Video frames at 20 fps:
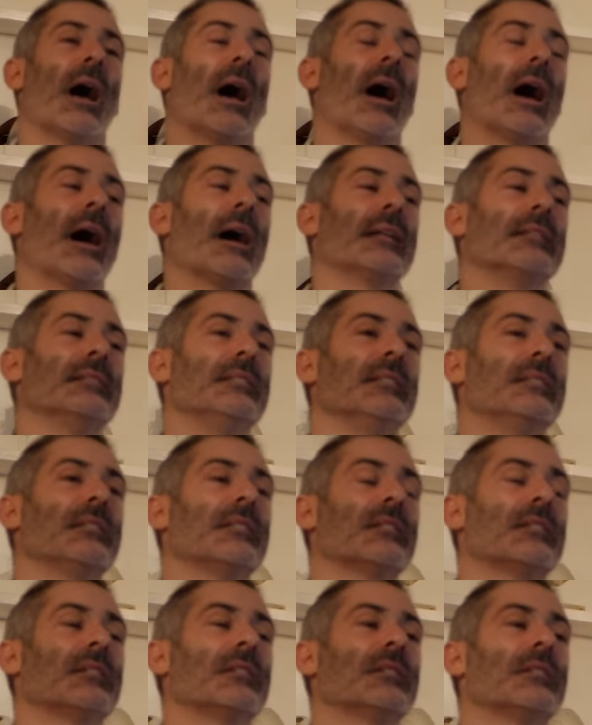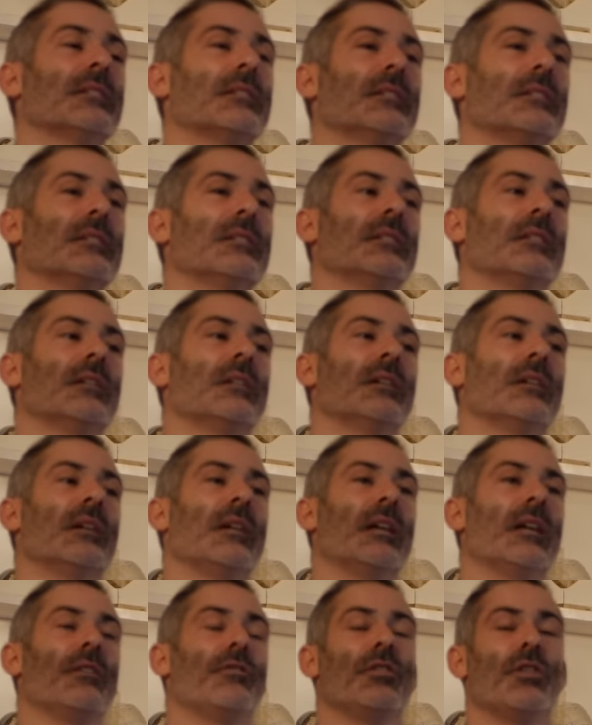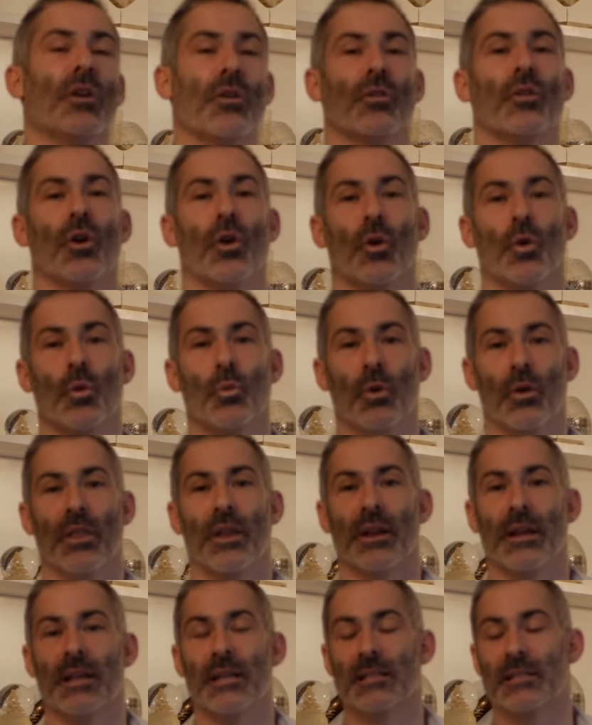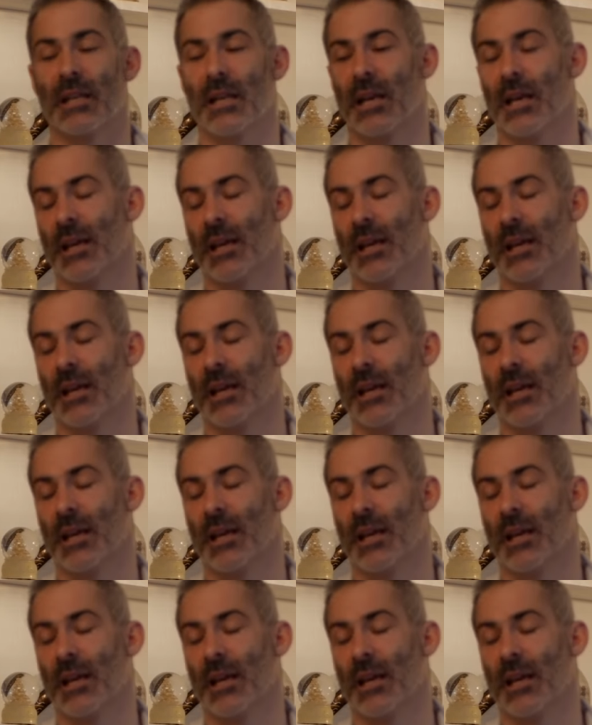And if you don't know what that is,